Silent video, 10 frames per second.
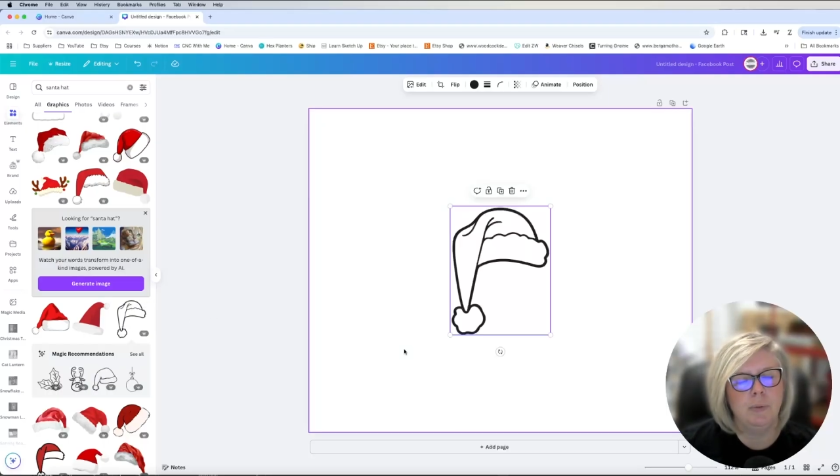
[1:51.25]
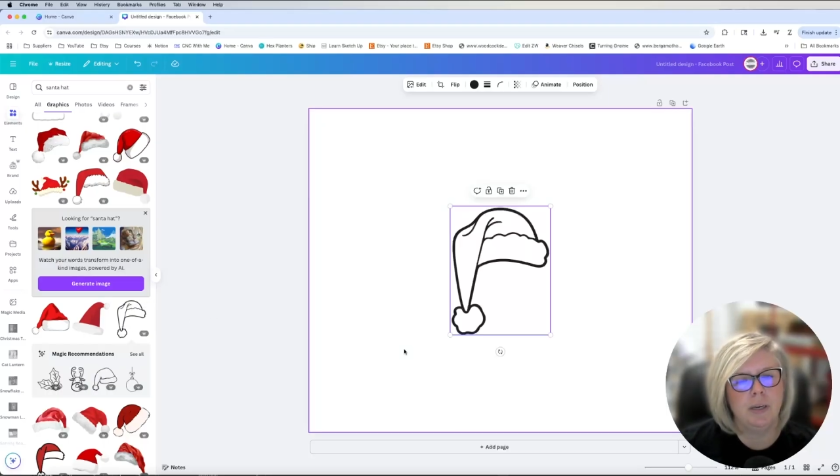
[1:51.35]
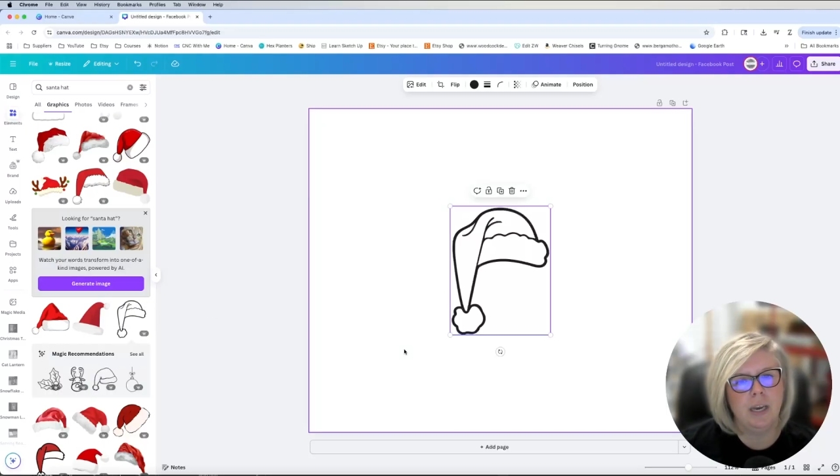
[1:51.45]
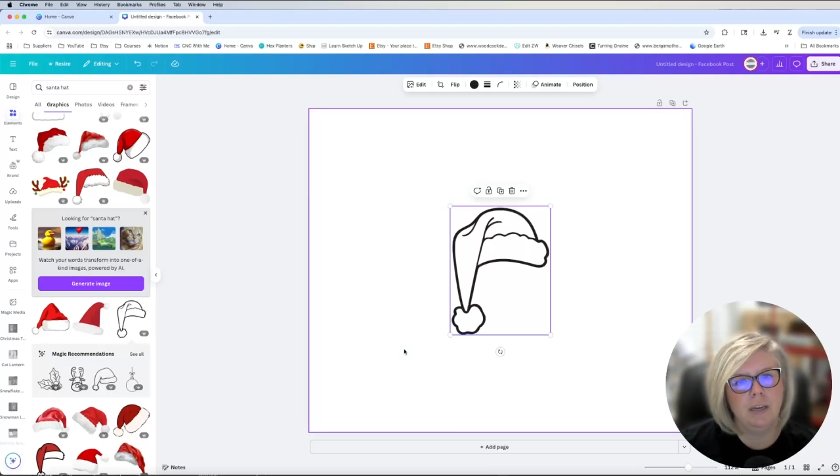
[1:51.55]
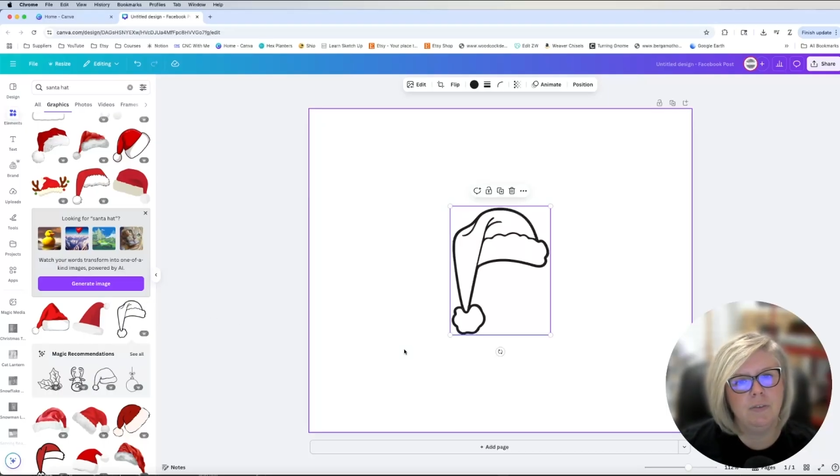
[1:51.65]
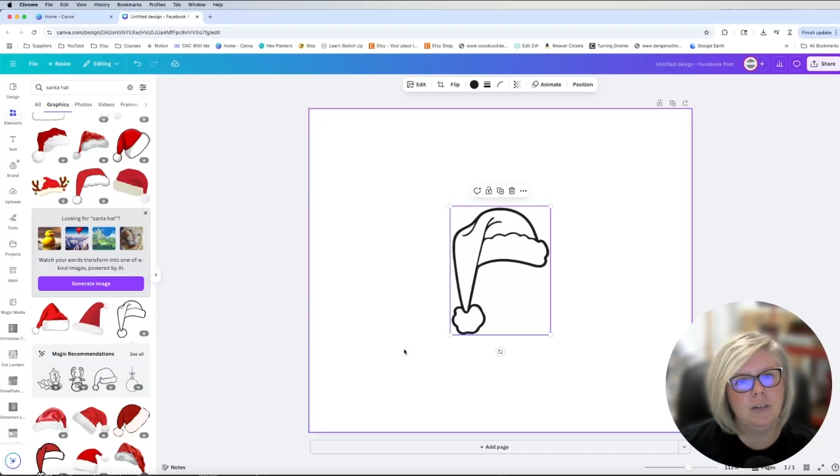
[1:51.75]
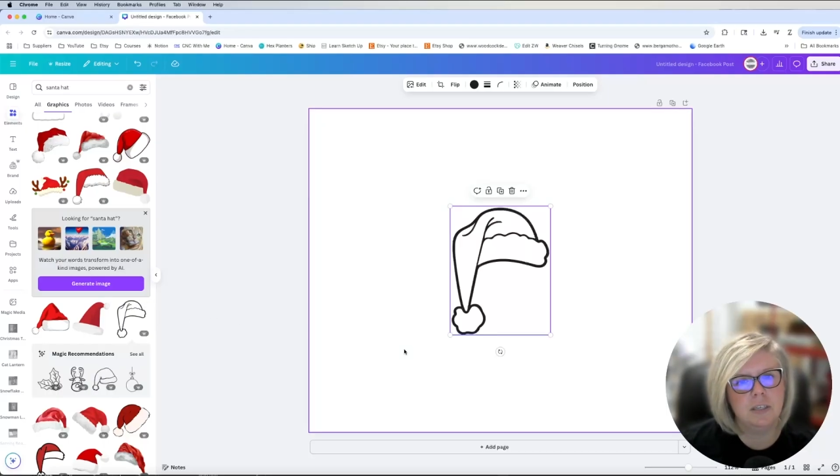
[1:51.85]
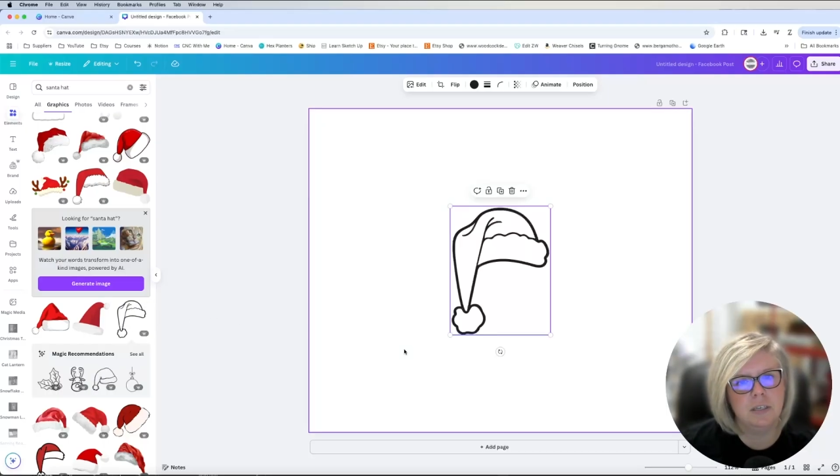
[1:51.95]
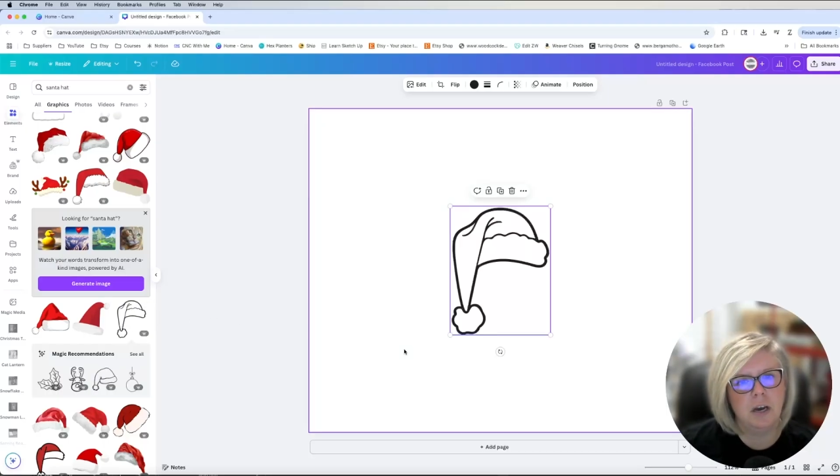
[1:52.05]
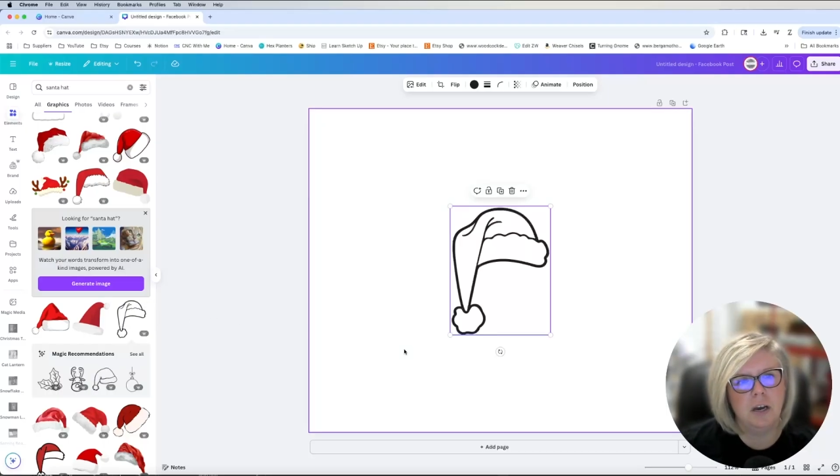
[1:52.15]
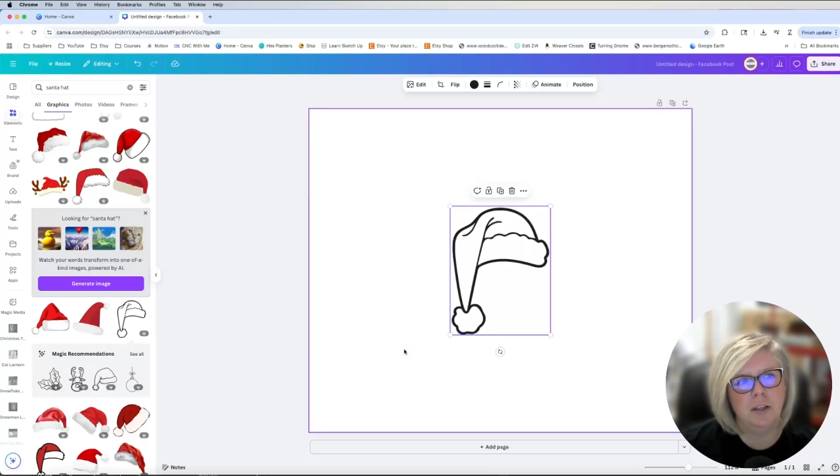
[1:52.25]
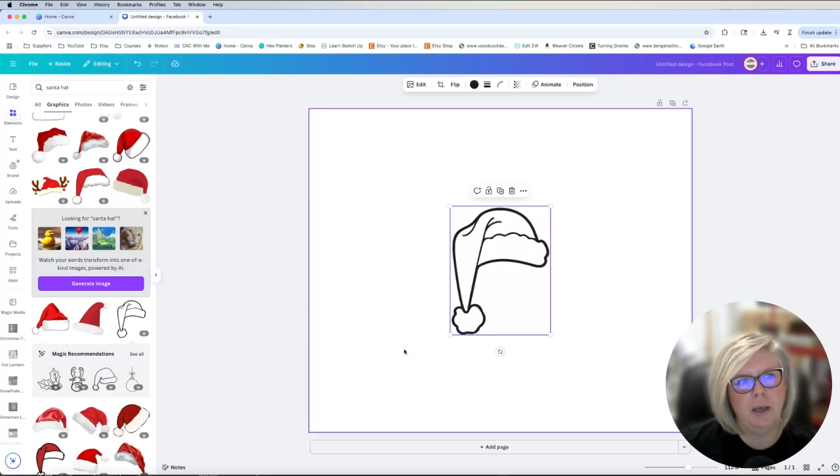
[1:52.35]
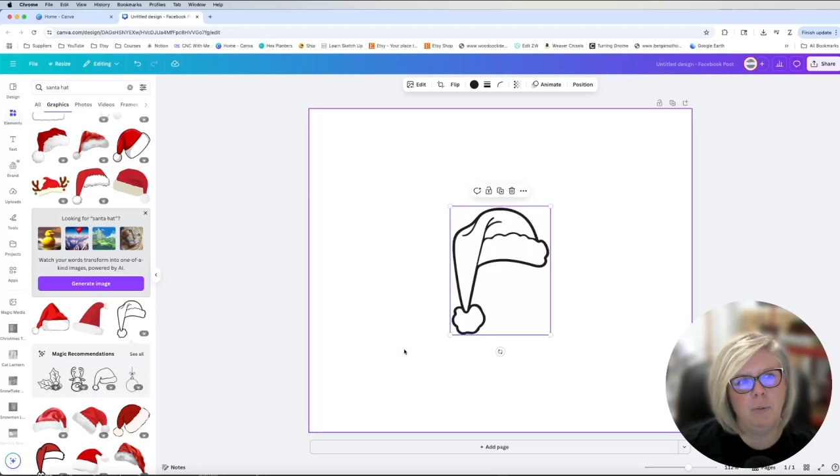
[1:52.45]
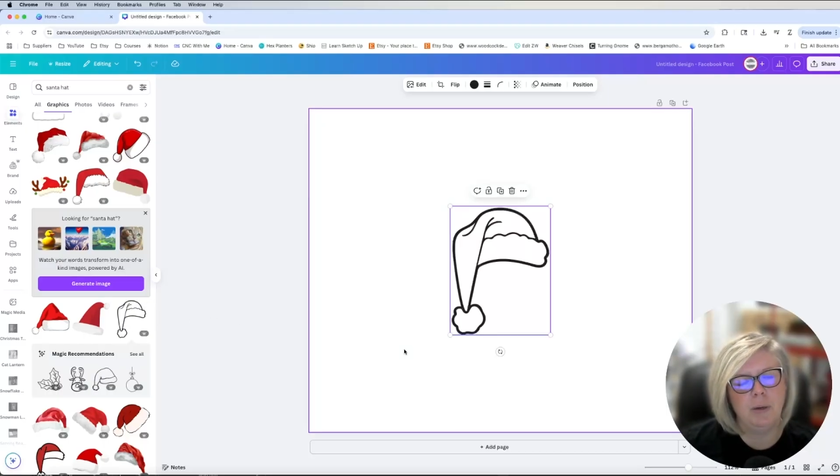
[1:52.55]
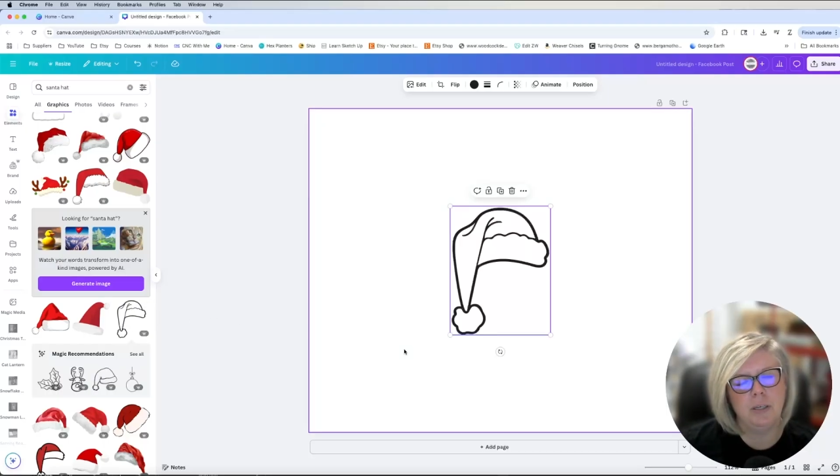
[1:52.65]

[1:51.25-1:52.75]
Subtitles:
but Canva does not allow me